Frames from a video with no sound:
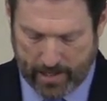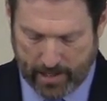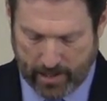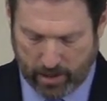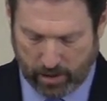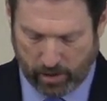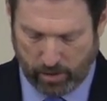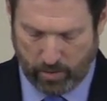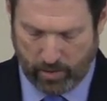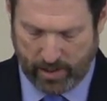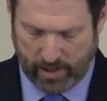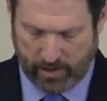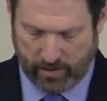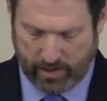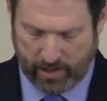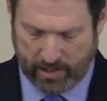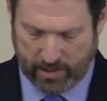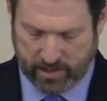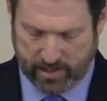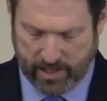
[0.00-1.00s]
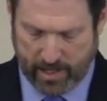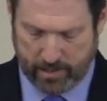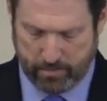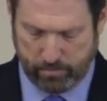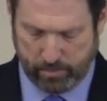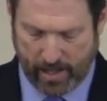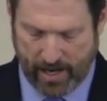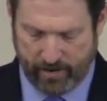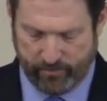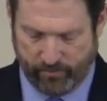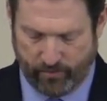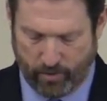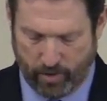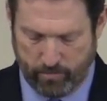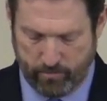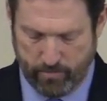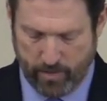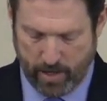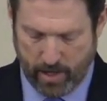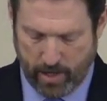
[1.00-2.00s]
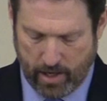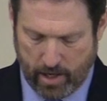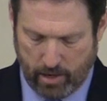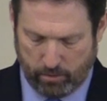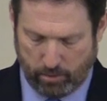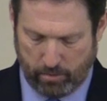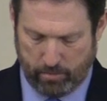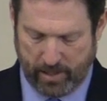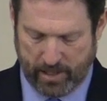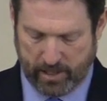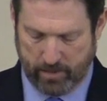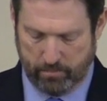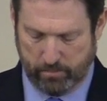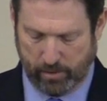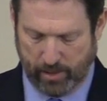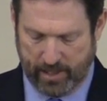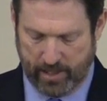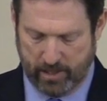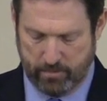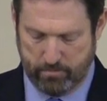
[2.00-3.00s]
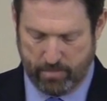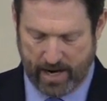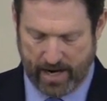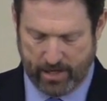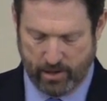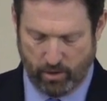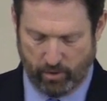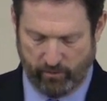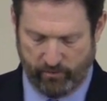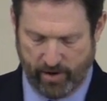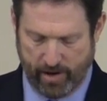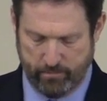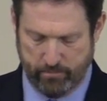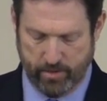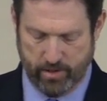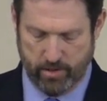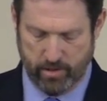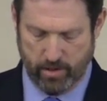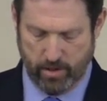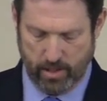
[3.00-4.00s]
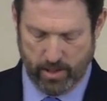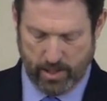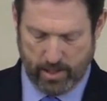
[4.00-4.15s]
including the extended platform, will be completed by November.